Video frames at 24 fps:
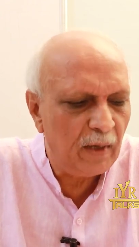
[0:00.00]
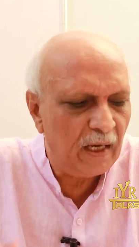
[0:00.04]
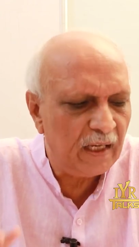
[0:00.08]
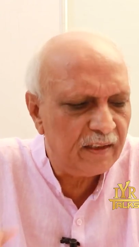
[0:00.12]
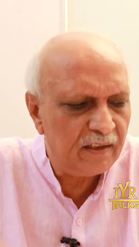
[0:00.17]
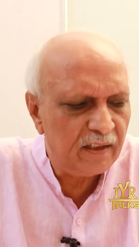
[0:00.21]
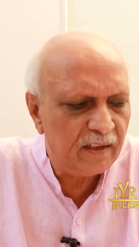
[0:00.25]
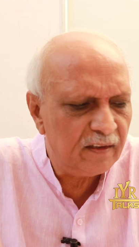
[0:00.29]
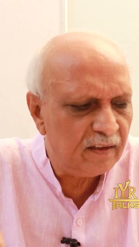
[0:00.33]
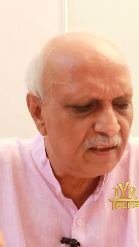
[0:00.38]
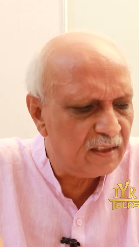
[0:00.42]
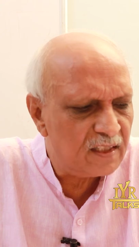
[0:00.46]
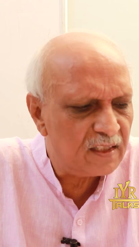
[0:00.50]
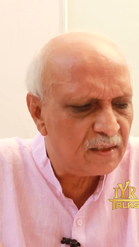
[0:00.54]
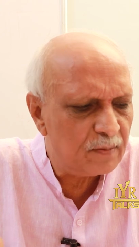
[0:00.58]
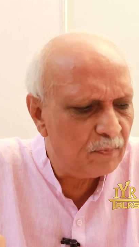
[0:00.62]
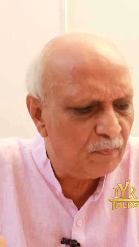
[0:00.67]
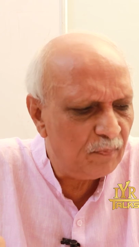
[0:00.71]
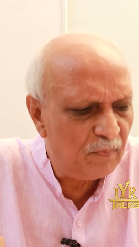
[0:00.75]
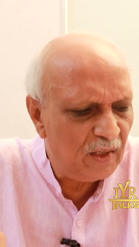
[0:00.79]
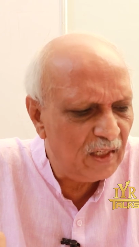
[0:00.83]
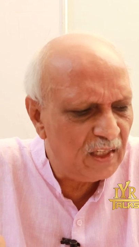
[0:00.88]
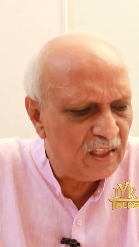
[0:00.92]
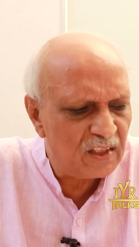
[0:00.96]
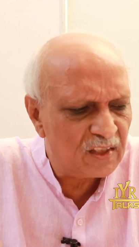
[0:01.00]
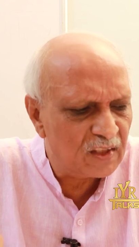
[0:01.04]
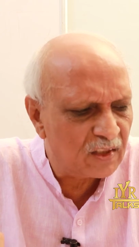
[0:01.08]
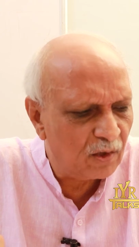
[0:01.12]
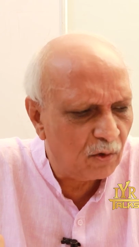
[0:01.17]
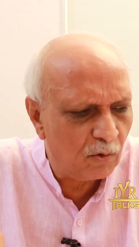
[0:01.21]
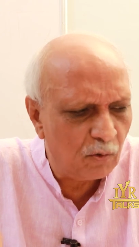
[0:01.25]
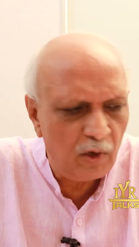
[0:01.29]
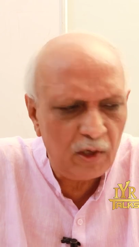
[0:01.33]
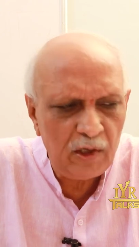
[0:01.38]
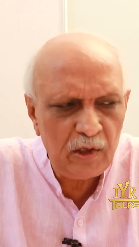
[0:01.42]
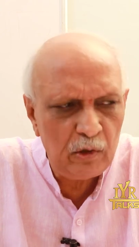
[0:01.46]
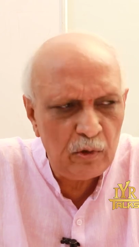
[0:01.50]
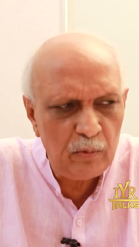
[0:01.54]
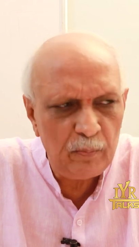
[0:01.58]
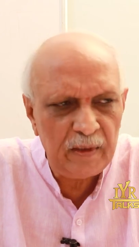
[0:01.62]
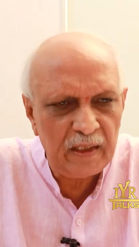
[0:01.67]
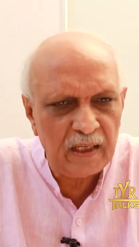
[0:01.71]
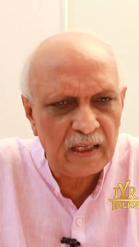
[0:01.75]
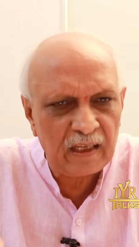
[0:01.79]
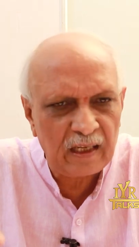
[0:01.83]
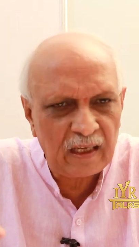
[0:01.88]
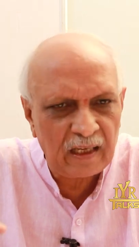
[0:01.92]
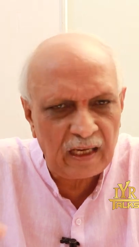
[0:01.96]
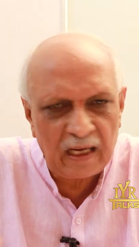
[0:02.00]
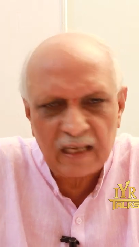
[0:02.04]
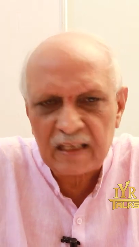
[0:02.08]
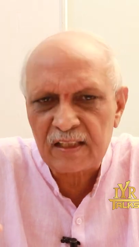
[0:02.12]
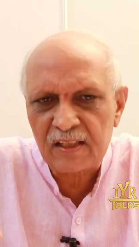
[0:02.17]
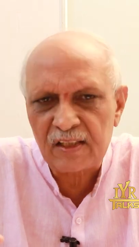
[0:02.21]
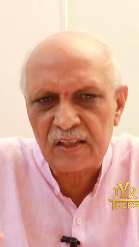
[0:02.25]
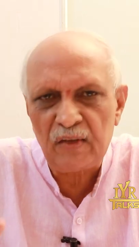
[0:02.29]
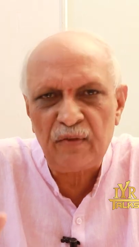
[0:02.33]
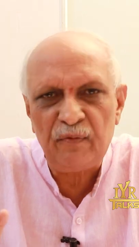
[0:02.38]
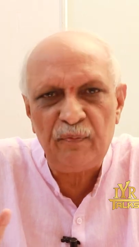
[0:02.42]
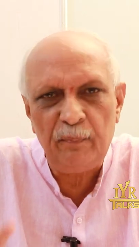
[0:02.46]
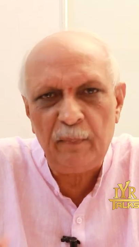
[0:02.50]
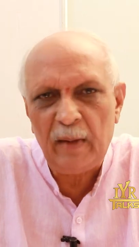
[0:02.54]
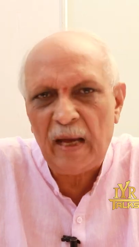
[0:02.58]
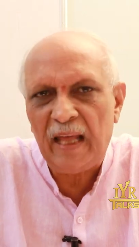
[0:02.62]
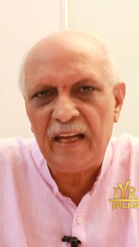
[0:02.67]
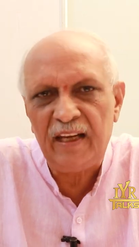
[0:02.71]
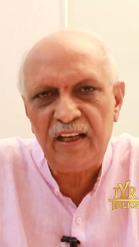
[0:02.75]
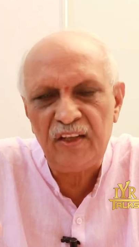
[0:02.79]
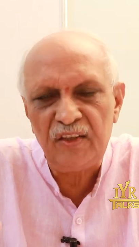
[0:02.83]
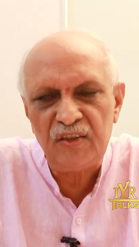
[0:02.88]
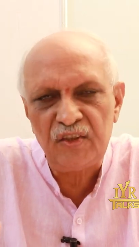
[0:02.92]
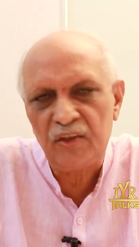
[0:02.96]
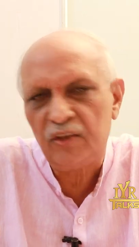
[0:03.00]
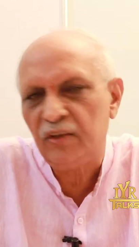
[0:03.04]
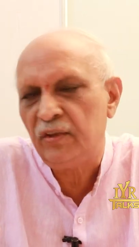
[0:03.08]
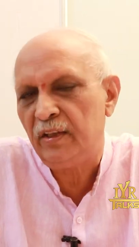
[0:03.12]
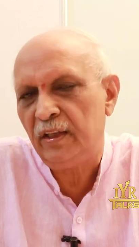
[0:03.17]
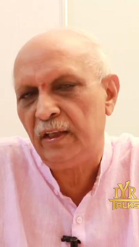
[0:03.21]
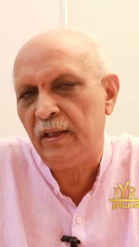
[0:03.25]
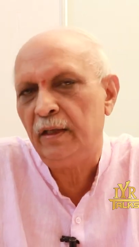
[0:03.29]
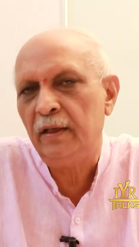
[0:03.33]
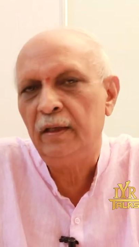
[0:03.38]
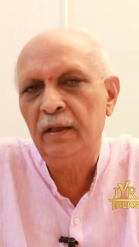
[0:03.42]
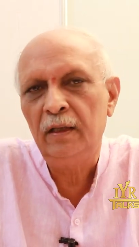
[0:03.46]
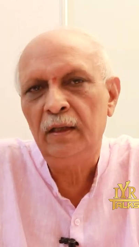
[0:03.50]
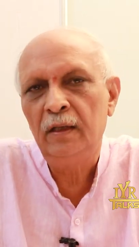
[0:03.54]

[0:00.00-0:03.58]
I think this is going to be the crux of managing the